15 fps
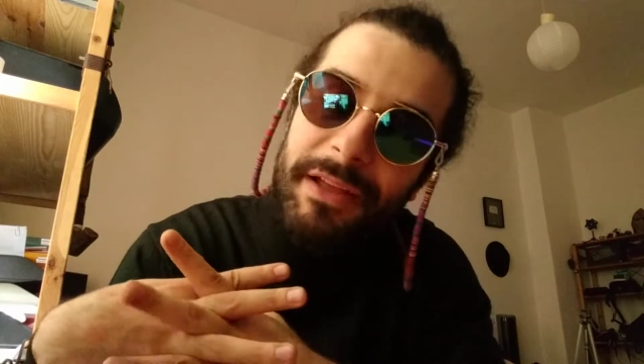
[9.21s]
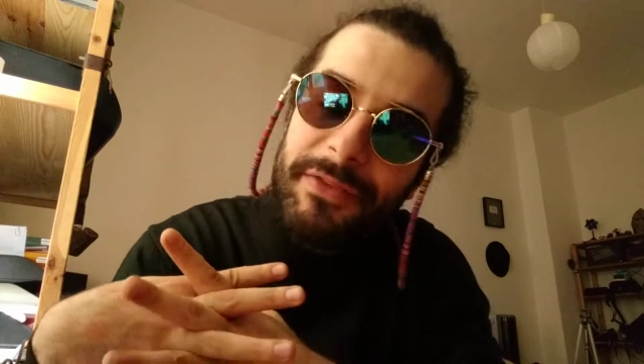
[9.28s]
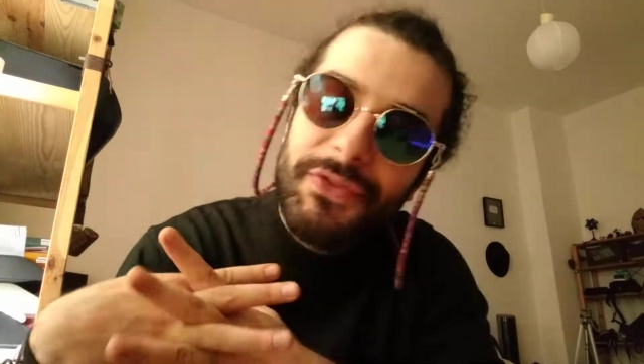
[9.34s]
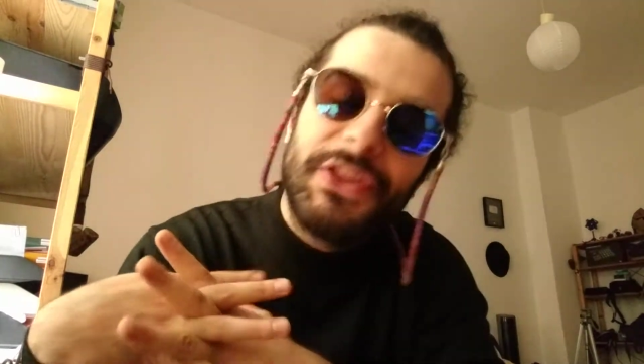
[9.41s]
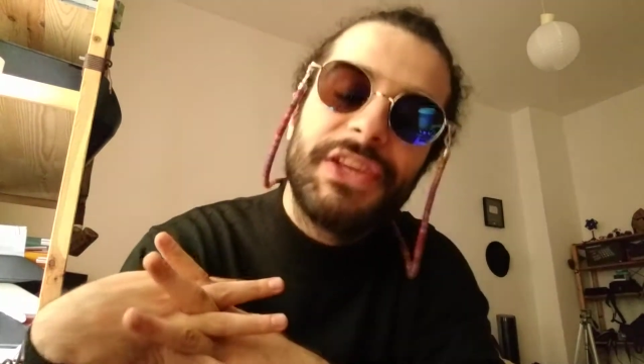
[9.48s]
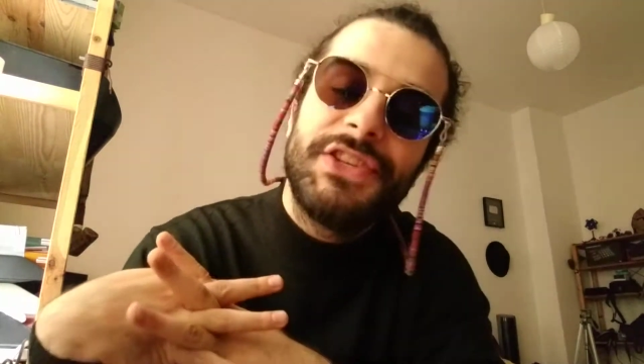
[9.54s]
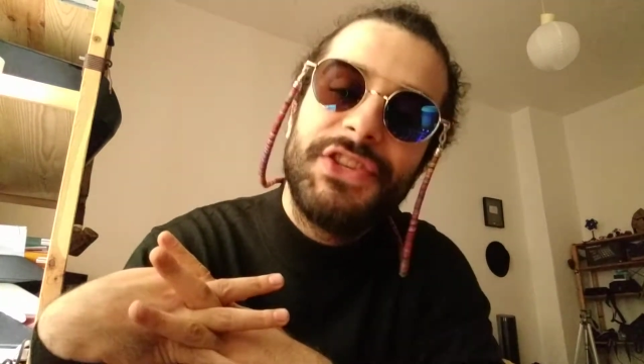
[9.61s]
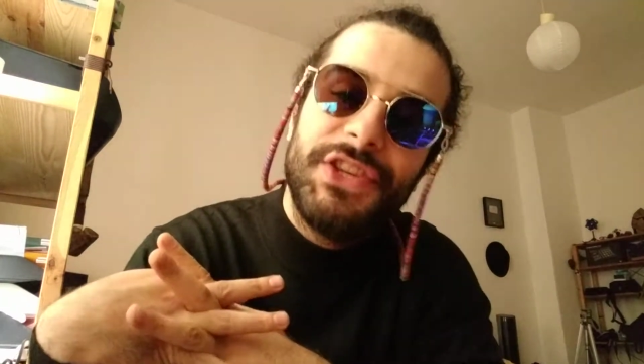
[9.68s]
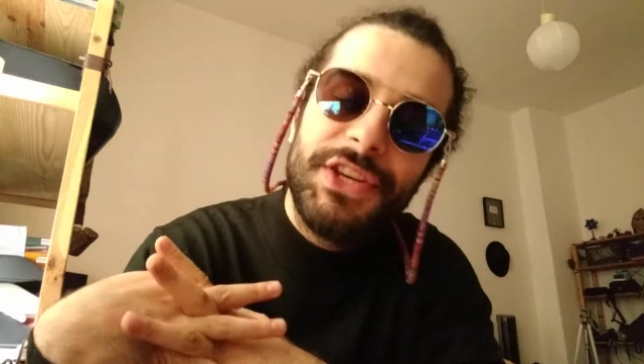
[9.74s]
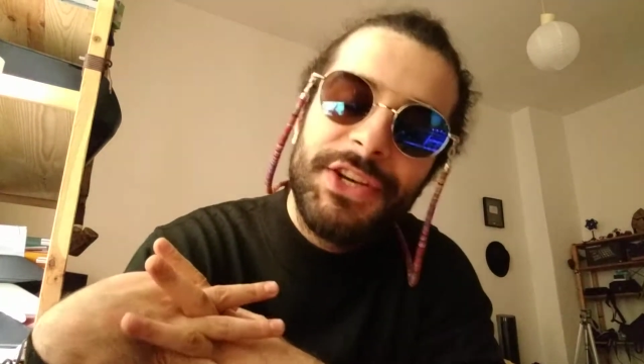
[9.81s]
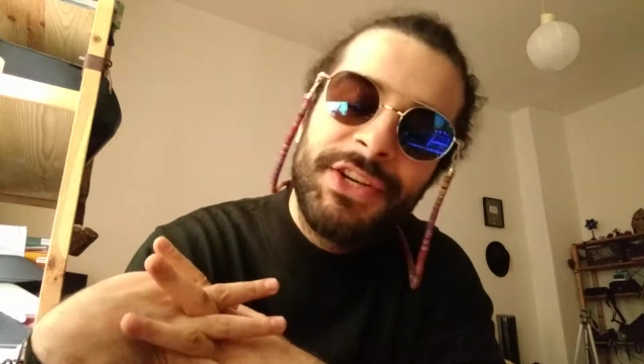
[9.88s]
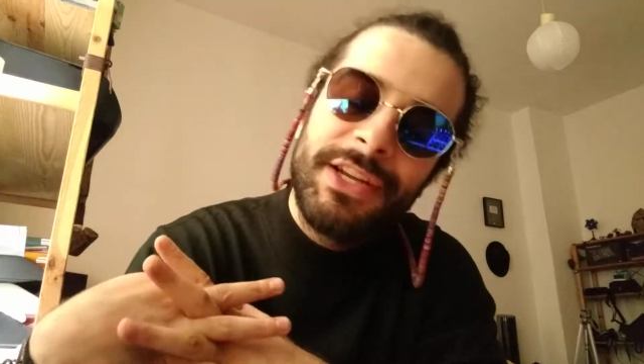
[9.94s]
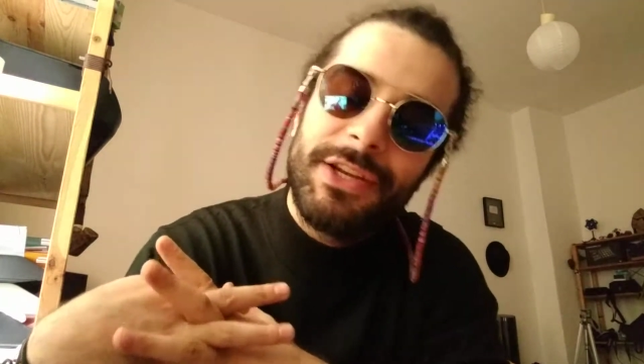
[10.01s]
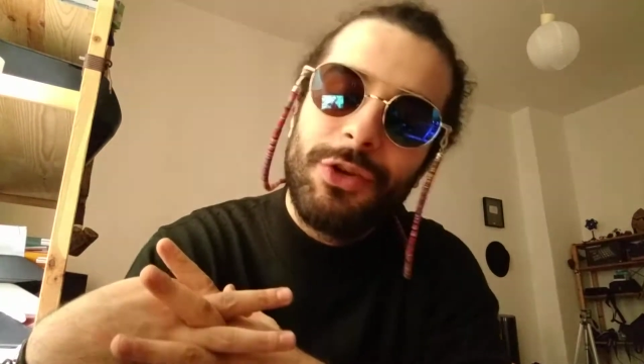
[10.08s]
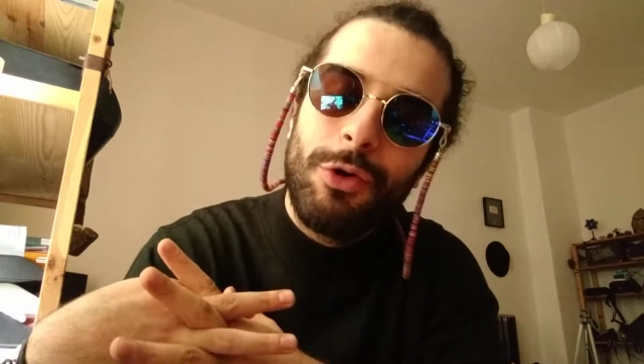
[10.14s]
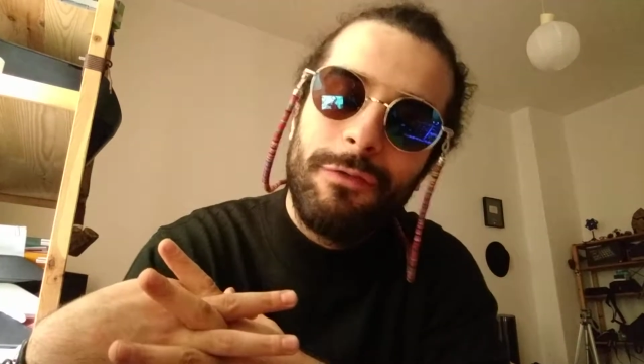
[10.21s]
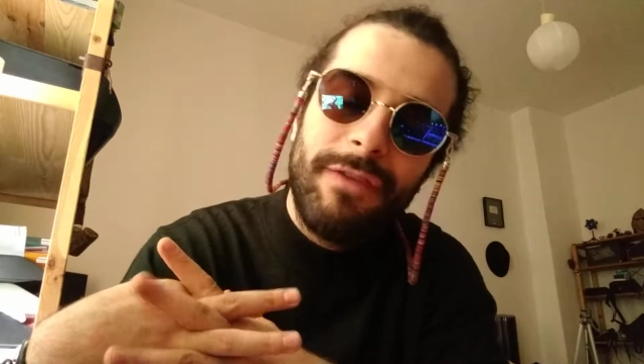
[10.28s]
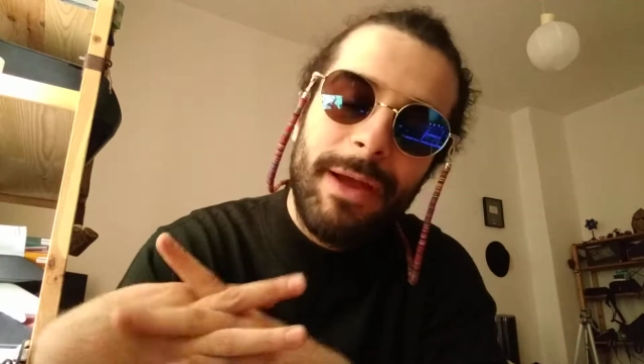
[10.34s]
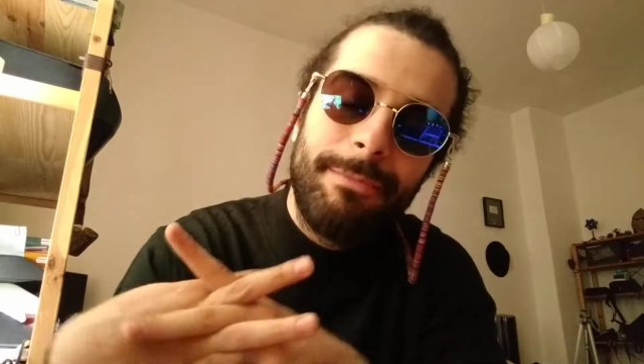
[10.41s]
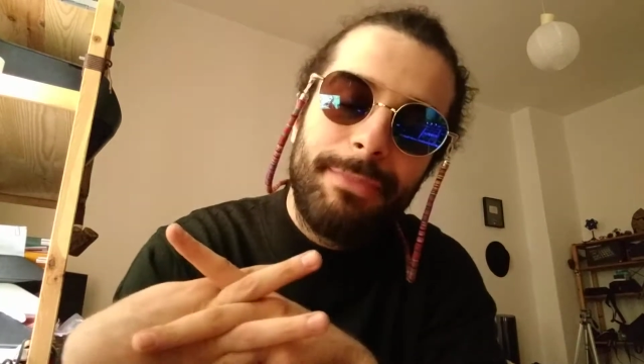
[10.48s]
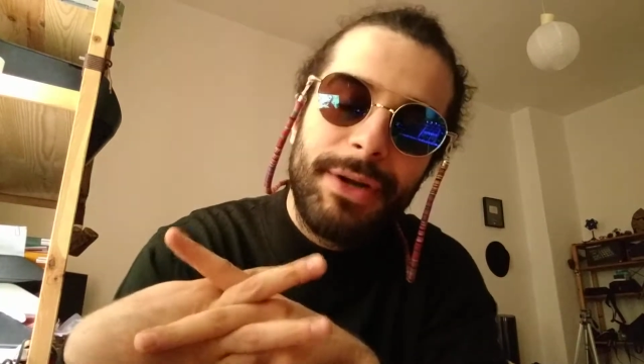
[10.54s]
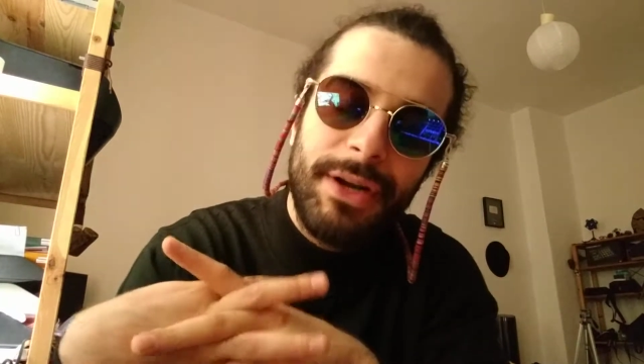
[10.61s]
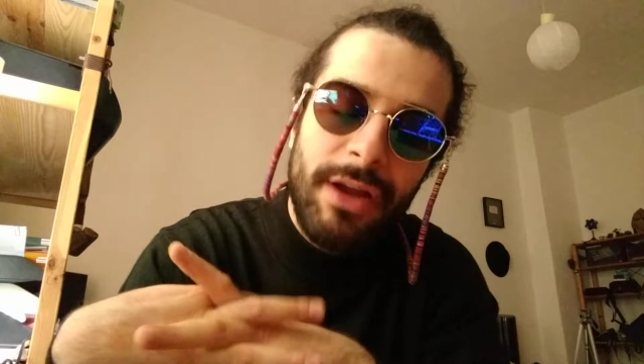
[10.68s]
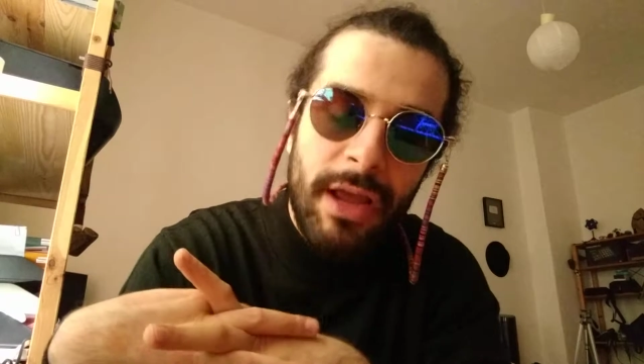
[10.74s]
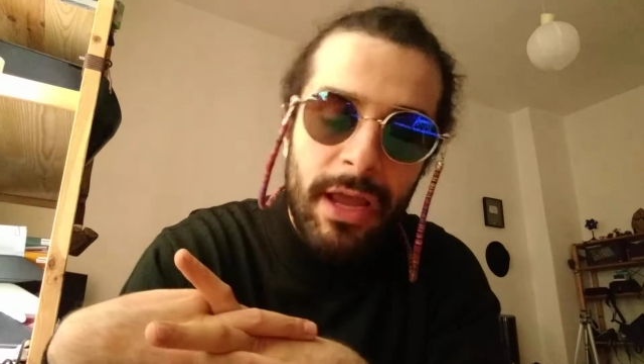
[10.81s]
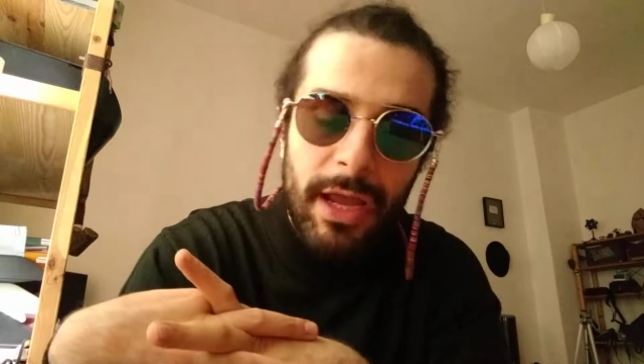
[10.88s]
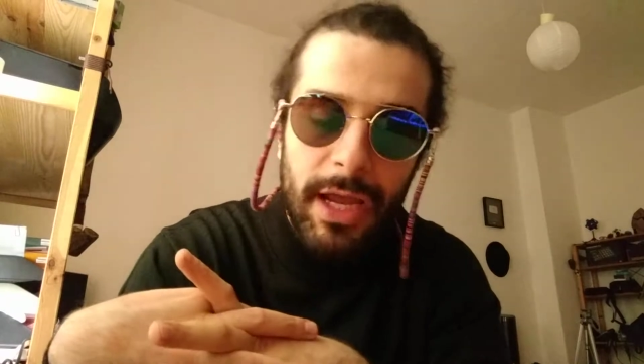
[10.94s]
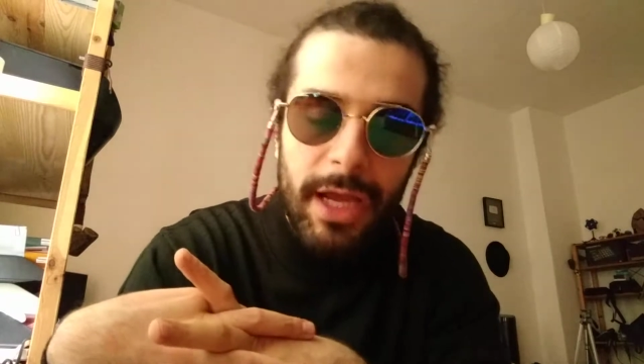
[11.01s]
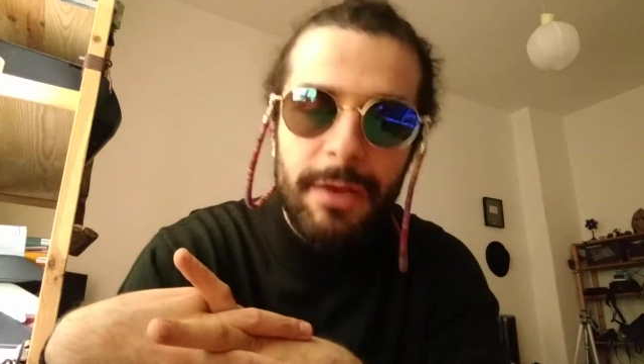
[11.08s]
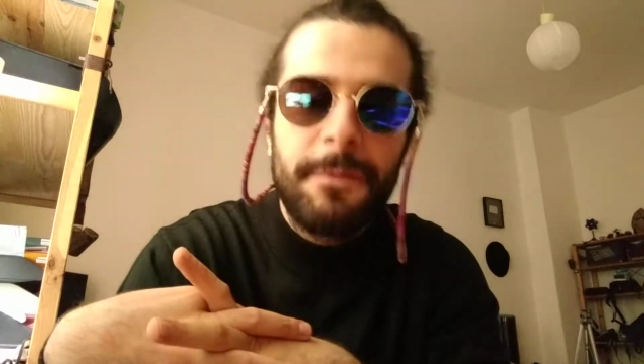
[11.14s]
this year in November
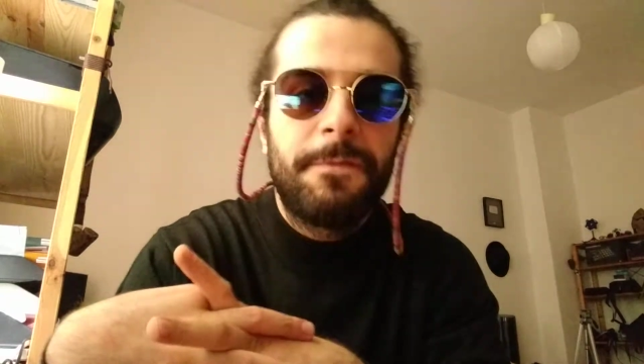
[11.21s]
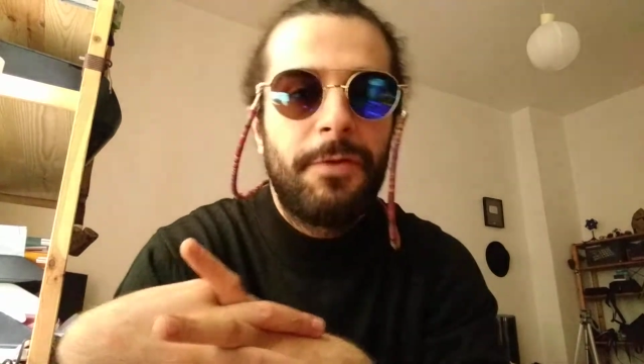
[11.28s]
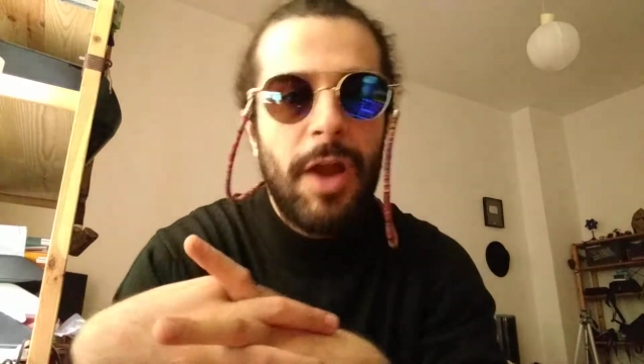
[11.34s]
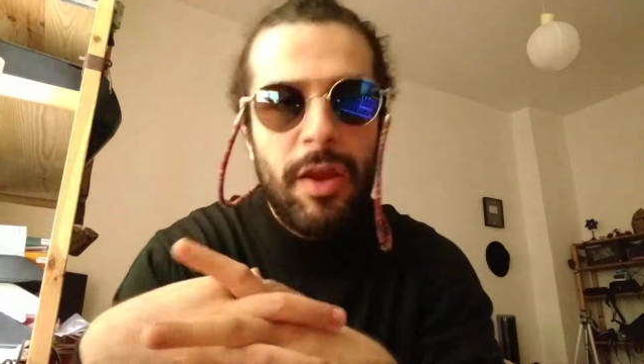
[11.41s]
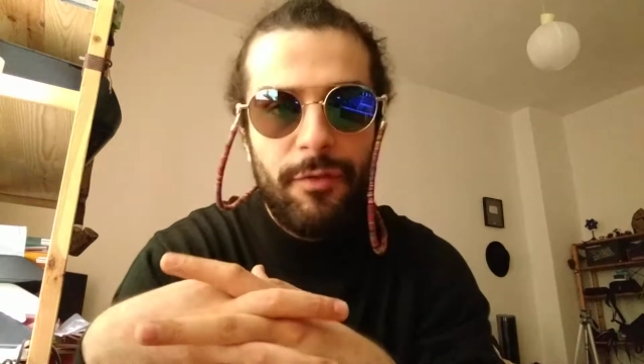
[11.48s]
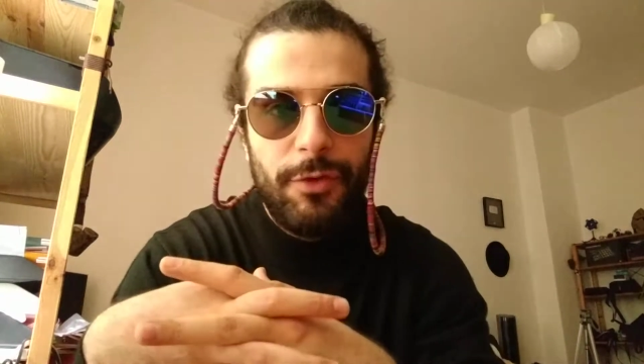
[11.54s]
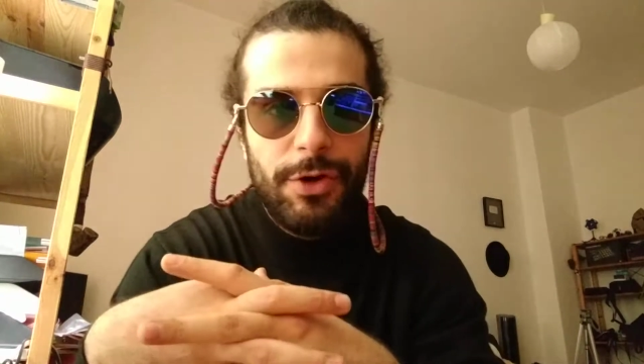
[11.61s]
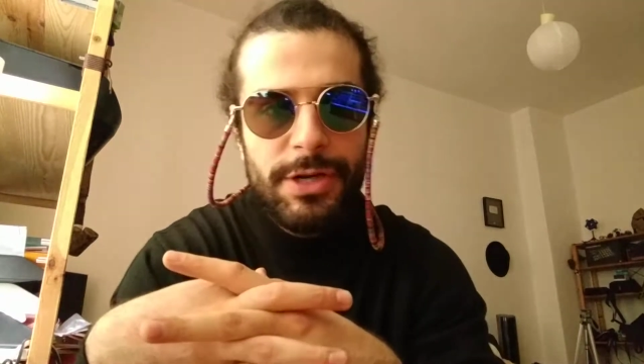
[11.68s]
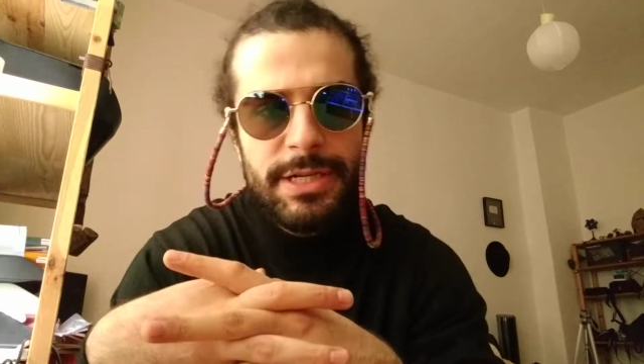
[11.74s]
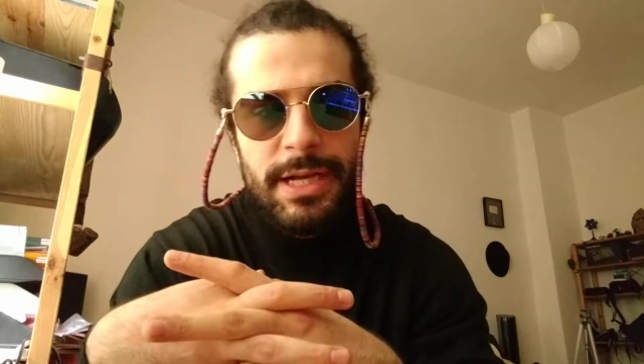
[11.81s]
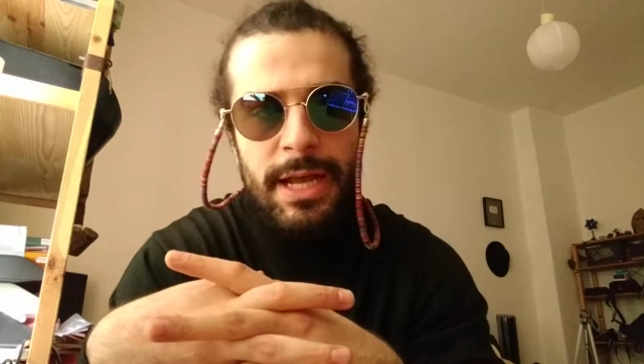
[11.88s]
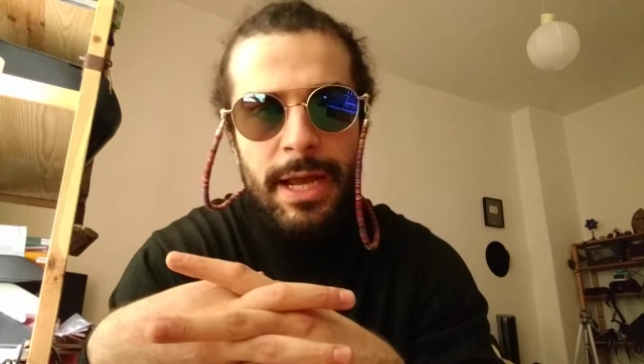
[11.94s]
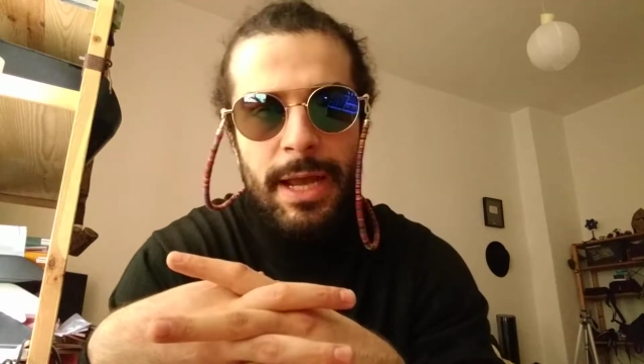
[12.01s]
in Frankfurt